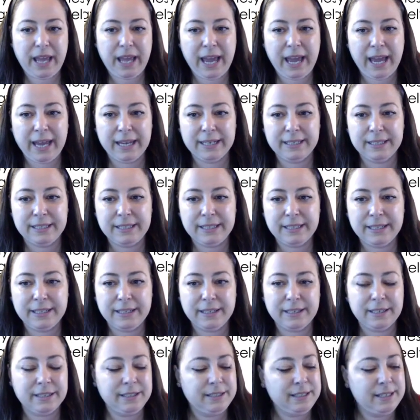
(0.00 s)
and
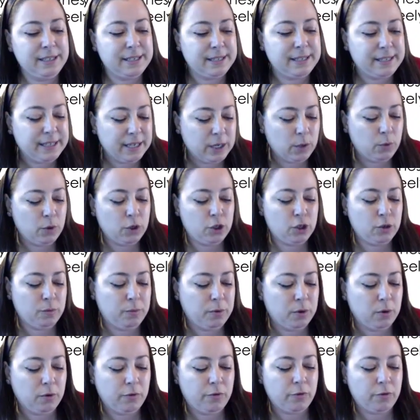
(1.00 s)

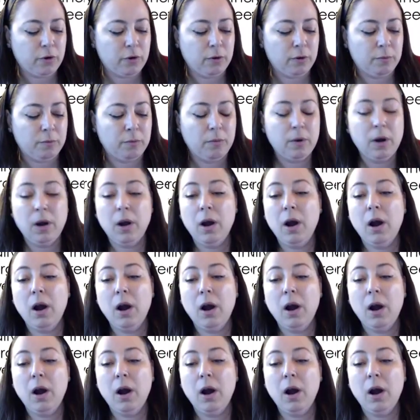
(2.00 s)
distinguishable from